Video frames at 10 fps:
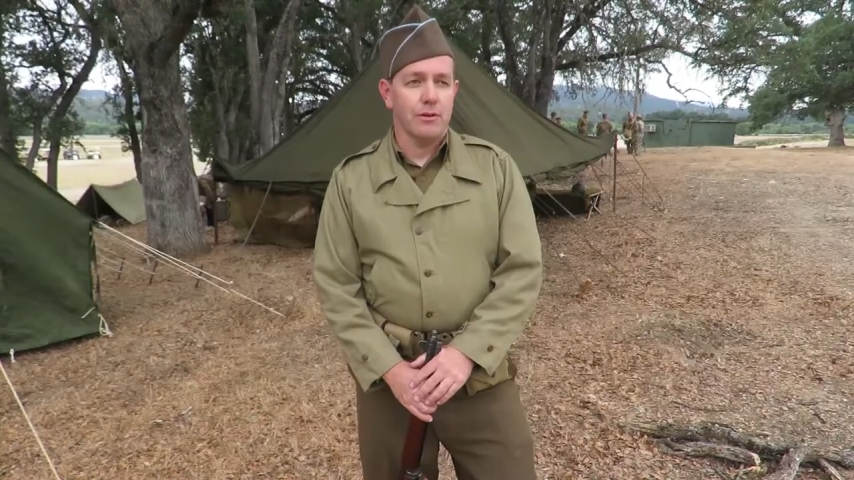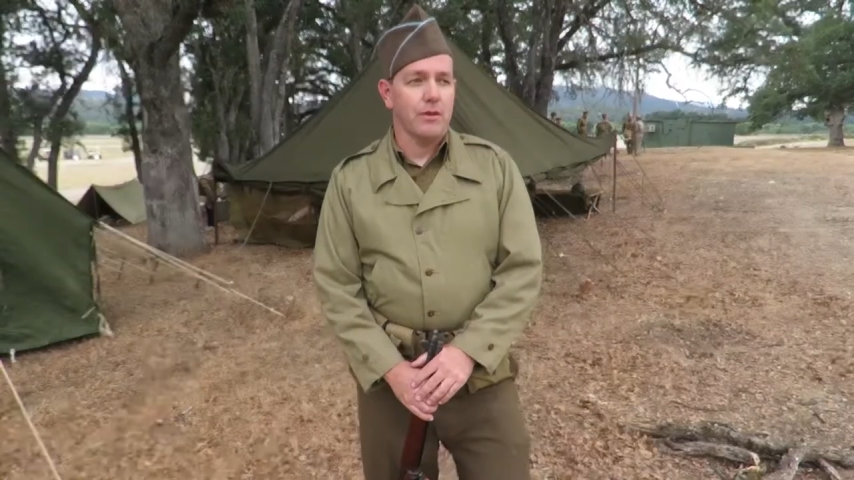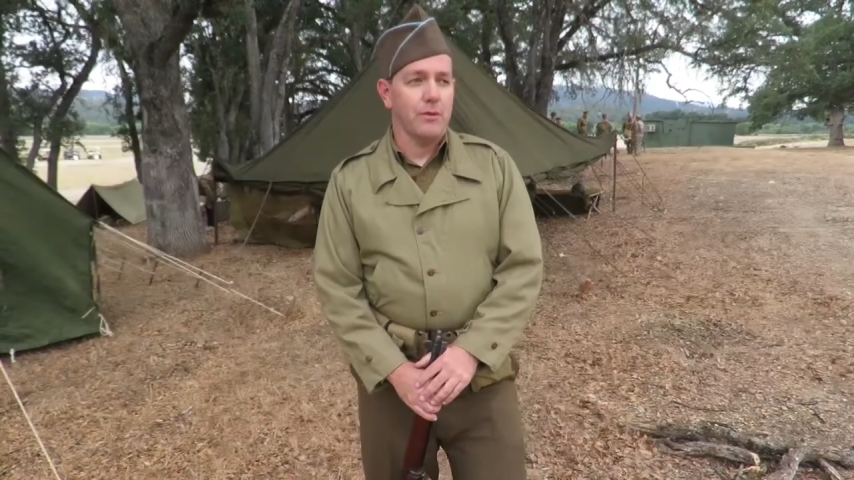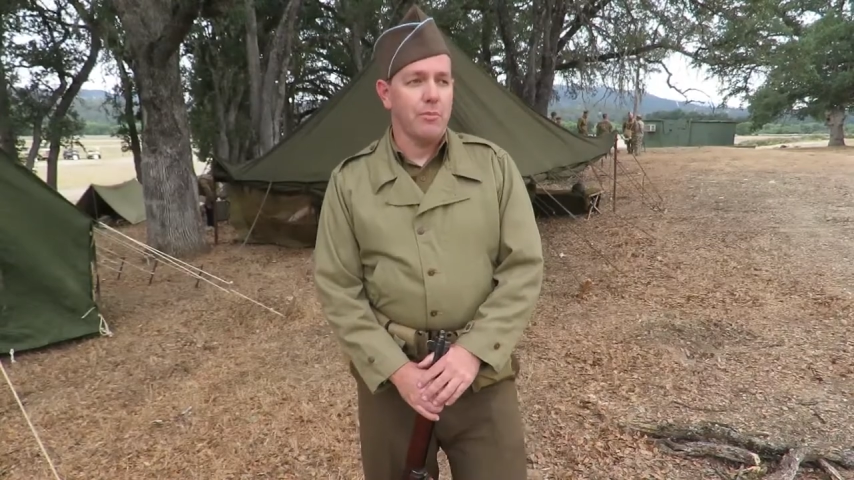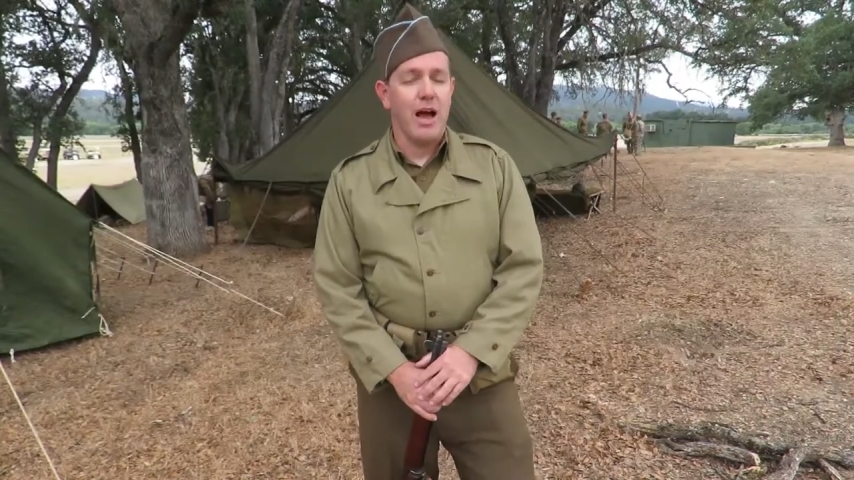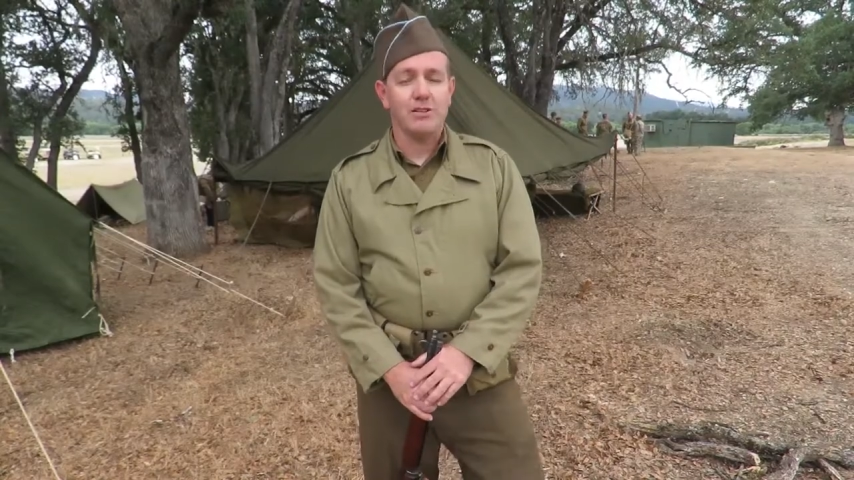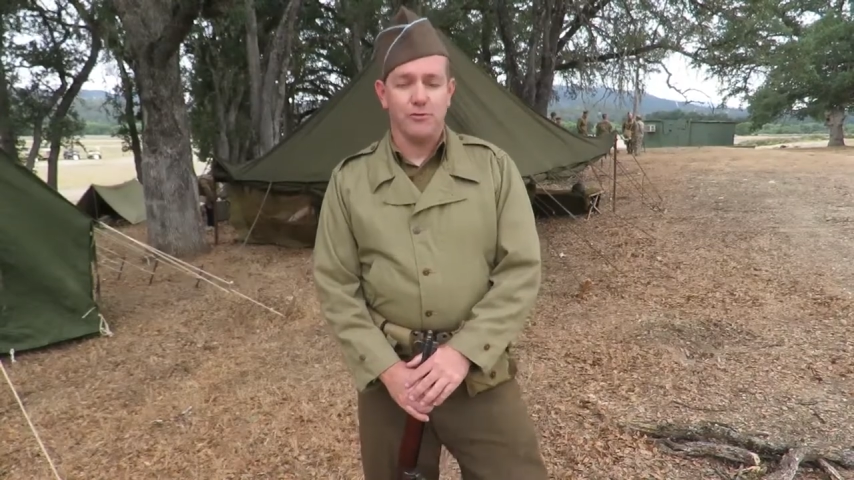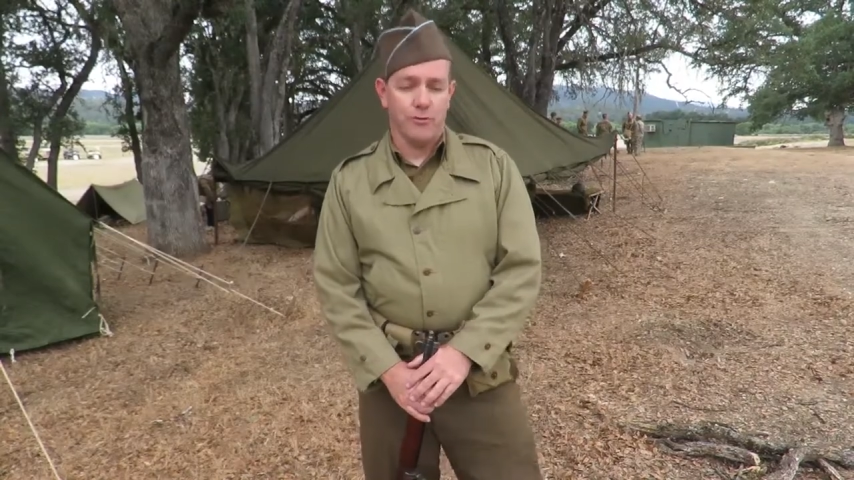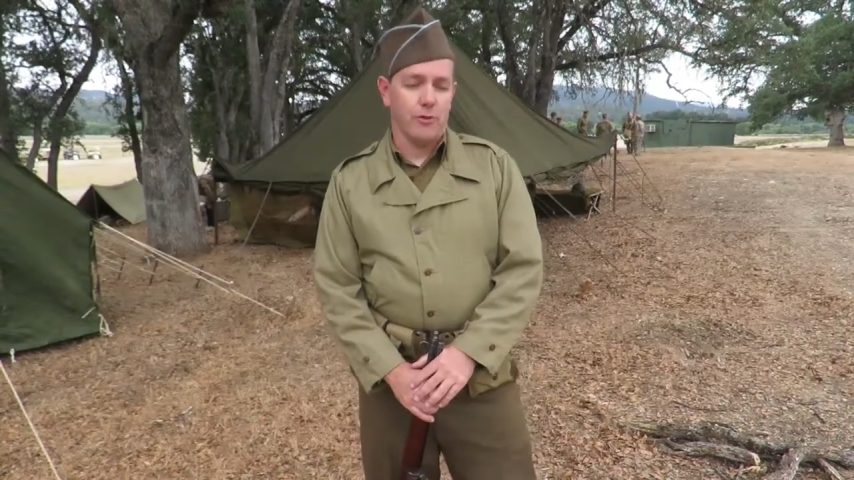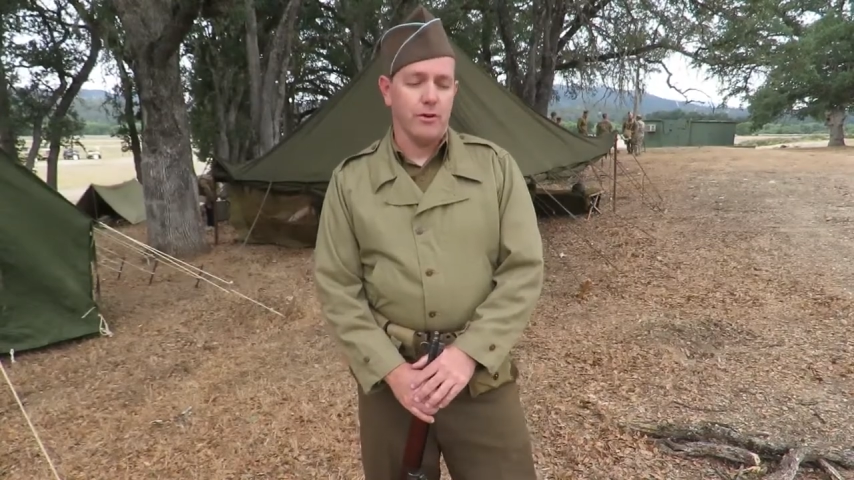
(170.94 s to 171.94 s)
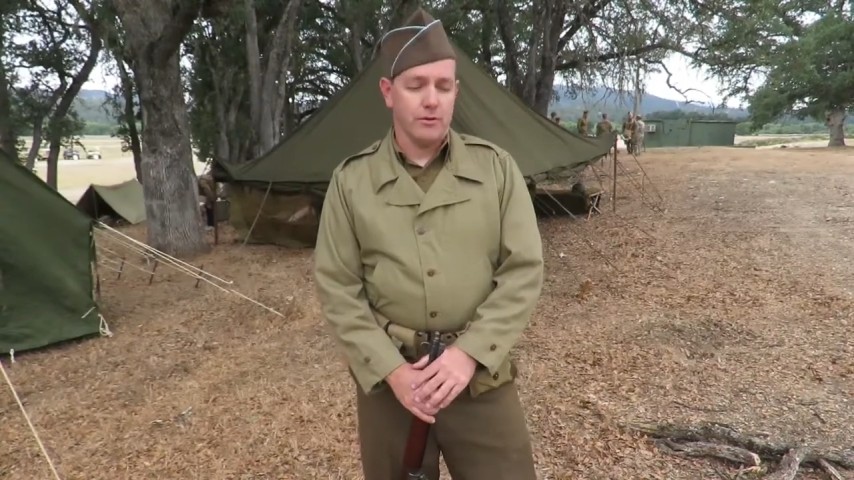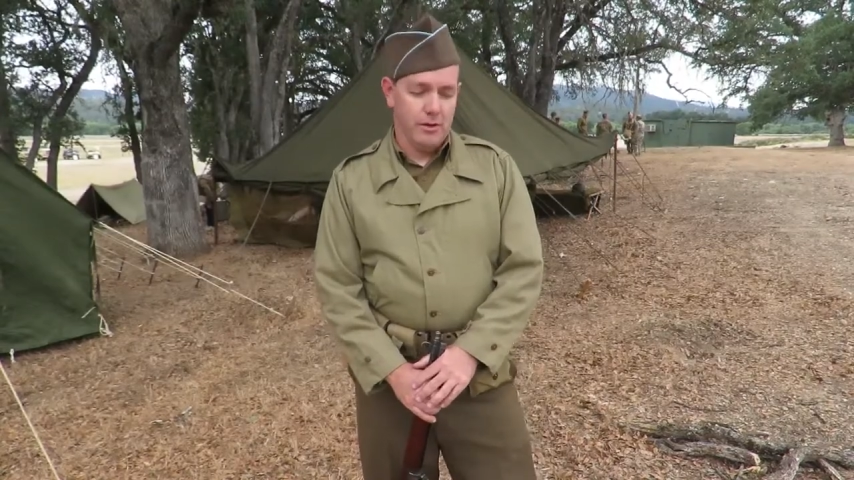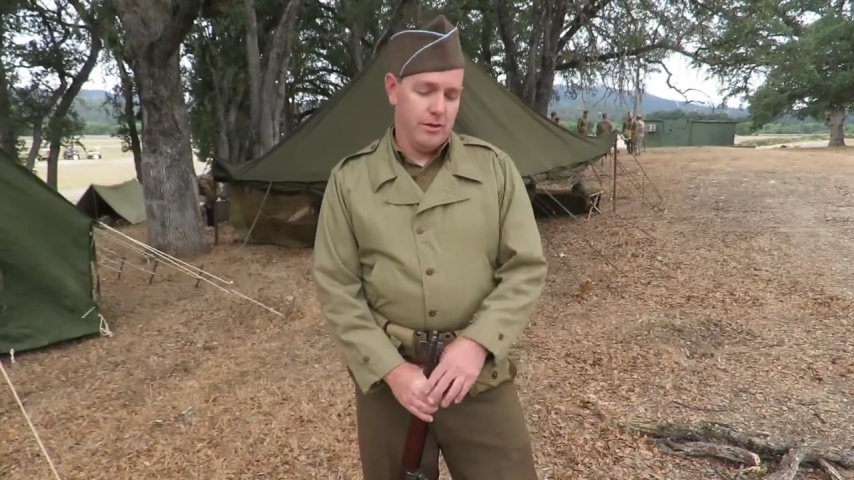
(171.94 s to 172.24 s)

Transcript: and, and passion for it,